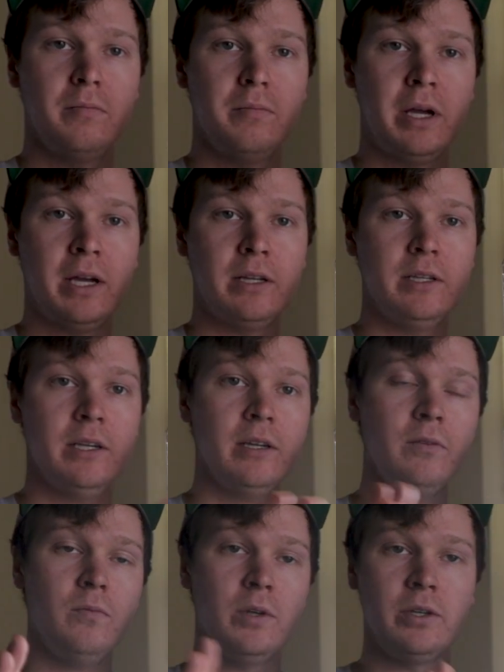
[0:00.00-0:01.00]

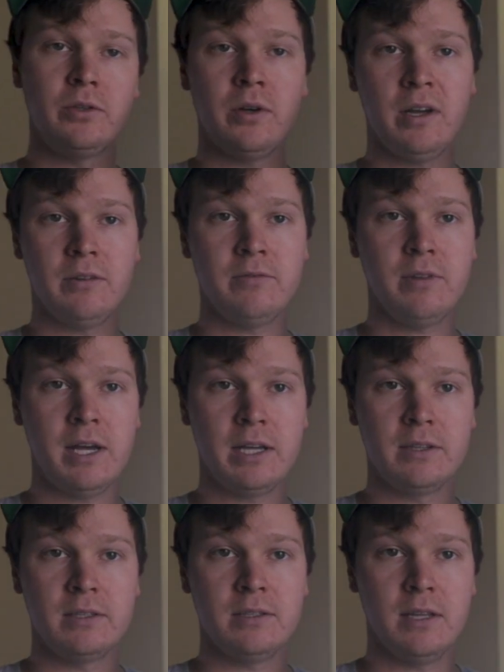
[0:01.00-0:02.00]
banding when you try to
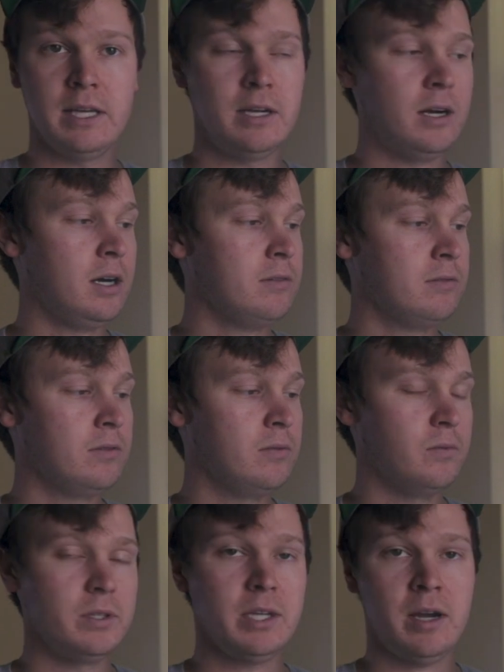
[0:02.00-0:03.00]
flag this light off,
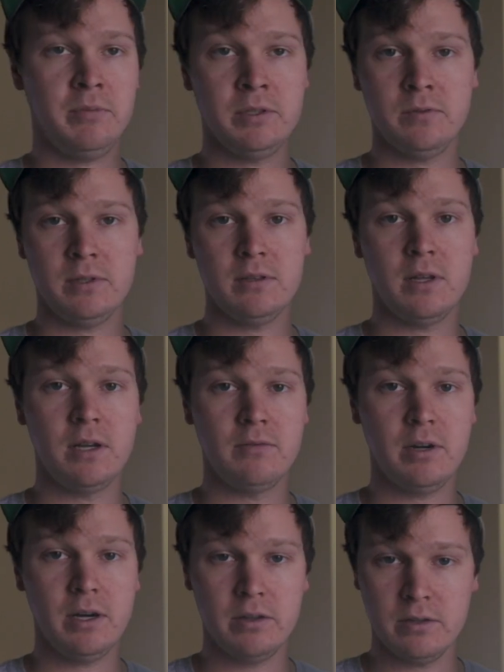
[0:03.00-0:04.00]
which happens with a lot
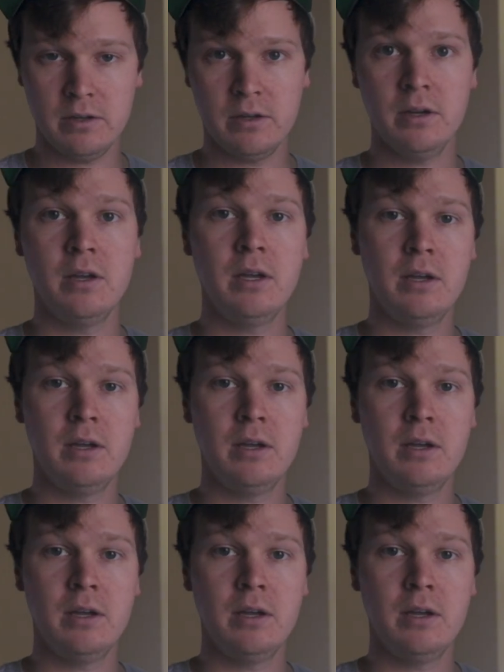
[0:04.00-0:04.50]
of other